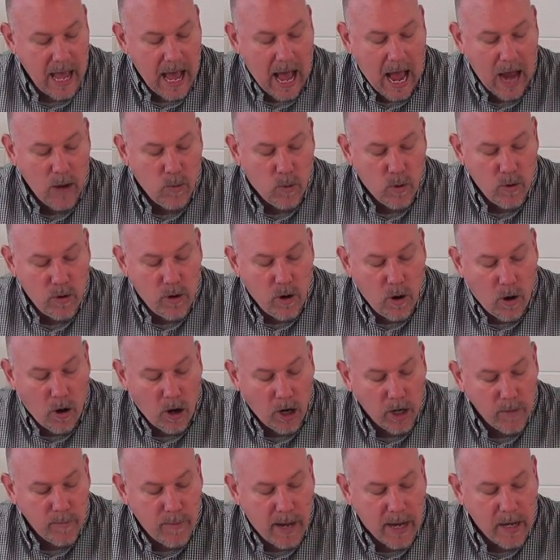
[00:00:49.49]
I will
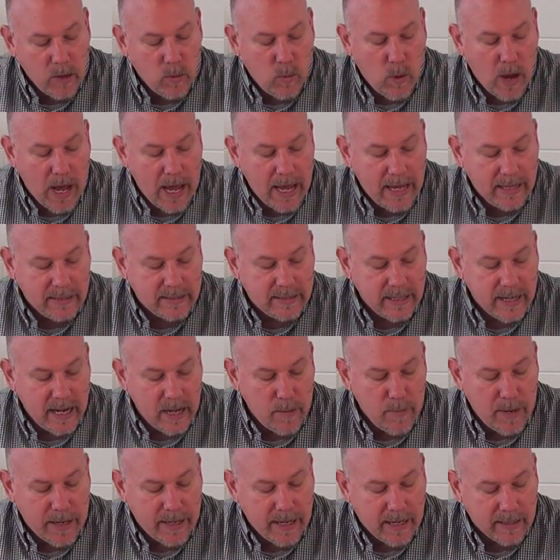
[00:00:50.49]
guard my ways that I
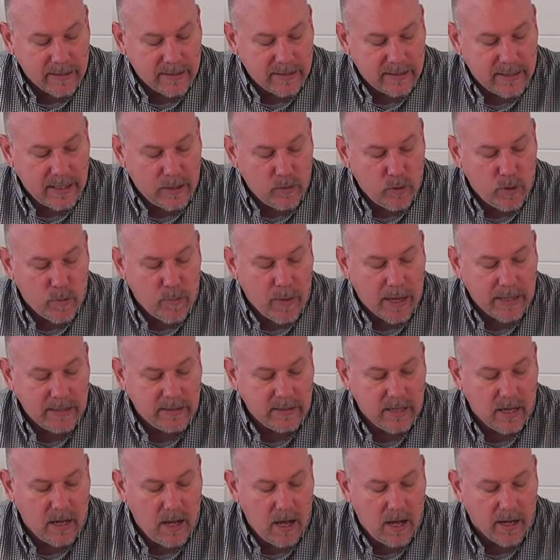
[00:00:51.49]
may not sin with my
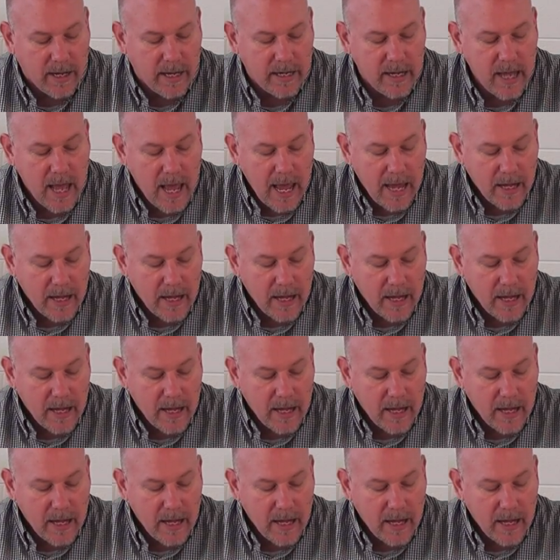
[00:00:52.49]
tongue and